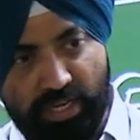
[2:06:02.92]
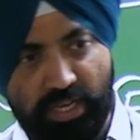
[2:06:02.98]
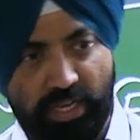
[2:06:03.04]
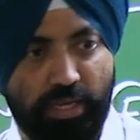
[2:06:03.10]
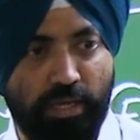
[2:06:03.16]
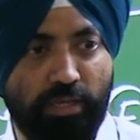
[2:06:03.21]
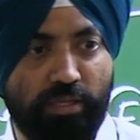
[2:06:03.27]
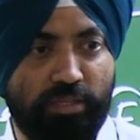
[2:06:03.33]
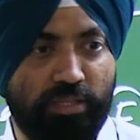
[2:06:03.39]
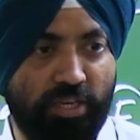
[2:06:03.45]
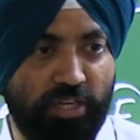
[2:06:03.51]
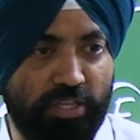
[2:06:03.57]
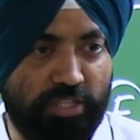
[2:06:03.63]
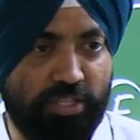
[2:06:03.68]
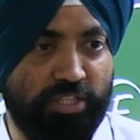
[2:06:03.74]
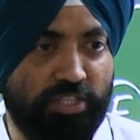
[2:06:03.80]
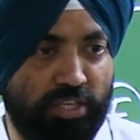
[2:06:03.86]
day,
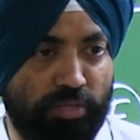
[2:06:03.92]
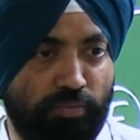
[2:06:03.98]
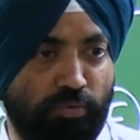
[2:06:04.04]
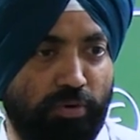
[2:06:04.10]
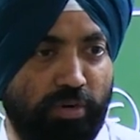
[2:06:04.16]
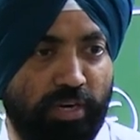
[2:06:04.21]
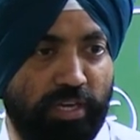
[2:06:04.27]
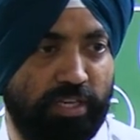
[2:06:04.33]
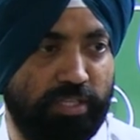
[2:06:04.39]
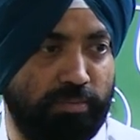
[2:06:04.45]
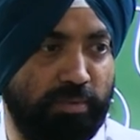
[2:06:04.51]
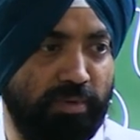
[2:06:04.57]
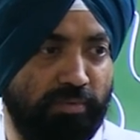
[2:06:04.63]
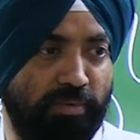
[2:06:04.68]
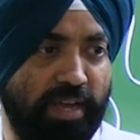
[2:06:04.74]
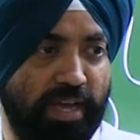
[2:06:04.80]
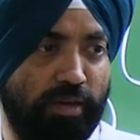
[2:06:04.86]
364 days
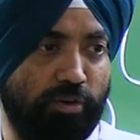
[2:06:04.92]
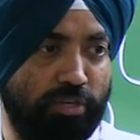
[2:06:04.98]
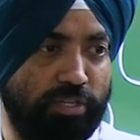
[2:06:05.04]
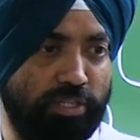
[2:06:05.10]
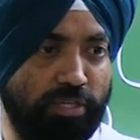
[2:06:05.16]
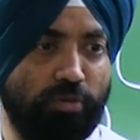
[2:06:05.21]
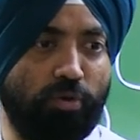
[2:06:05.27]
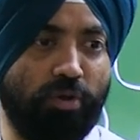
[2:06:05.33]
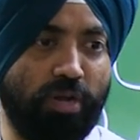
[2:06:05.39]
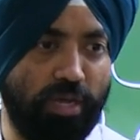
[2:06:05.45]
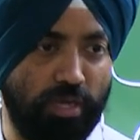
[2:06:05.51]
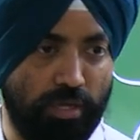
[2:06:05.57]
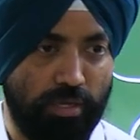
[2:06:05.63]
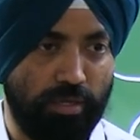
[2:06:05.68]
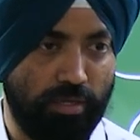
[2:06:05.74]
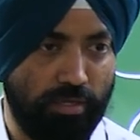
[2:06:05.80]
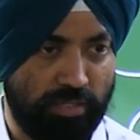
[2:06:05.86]
mein flag hoisting hona
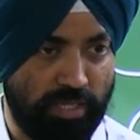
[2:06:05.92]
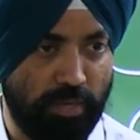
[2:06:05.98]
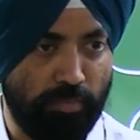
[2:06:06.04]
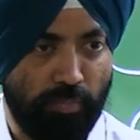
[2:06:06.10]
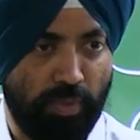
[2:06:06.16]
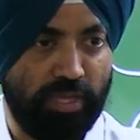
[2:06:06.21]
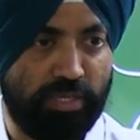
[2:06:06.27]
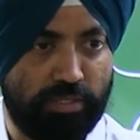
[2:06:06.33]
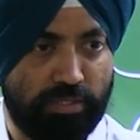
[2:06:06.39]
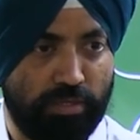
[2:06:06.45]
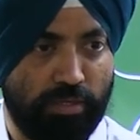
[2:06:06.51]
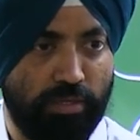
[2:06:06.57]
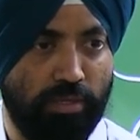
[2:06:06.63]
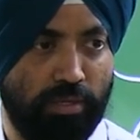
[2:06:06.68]
hai, same place.